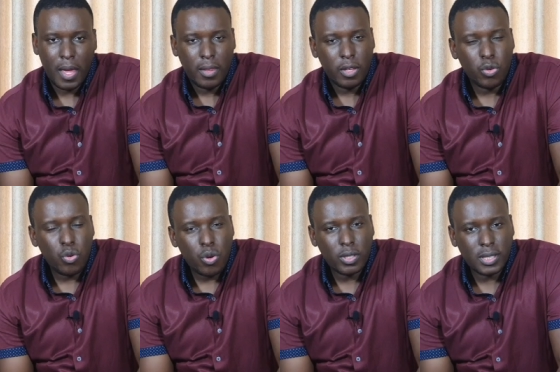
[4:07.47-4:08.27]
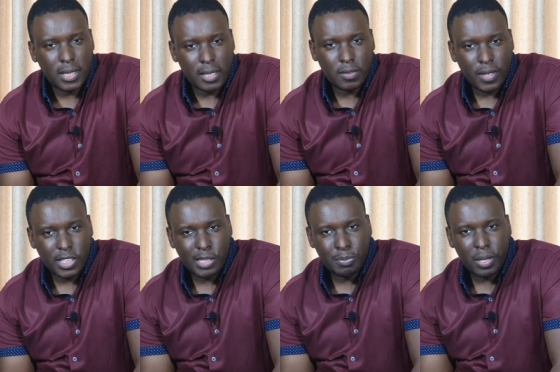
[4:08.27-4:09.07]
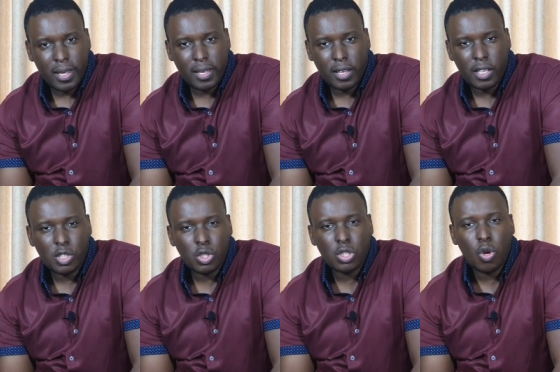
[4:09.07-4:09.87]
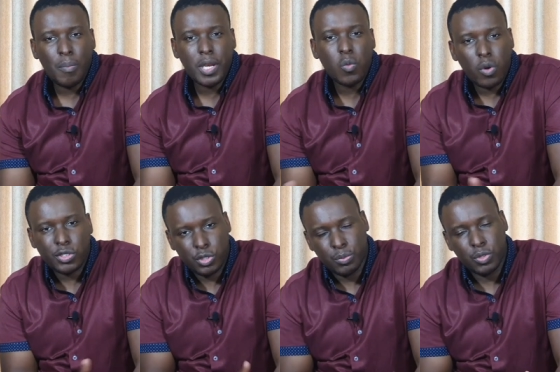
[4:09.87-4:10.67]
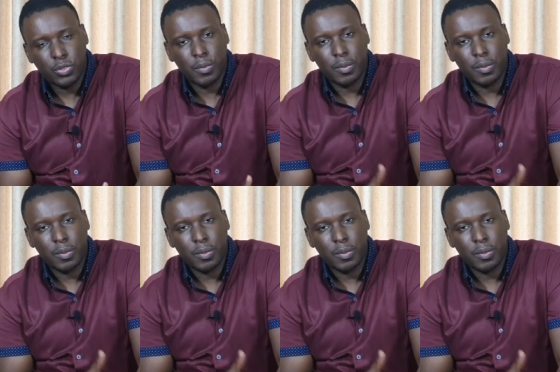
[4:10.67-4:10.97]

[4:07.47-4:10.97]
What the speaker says: The New York detective that she's playing here is so many worlds removed from the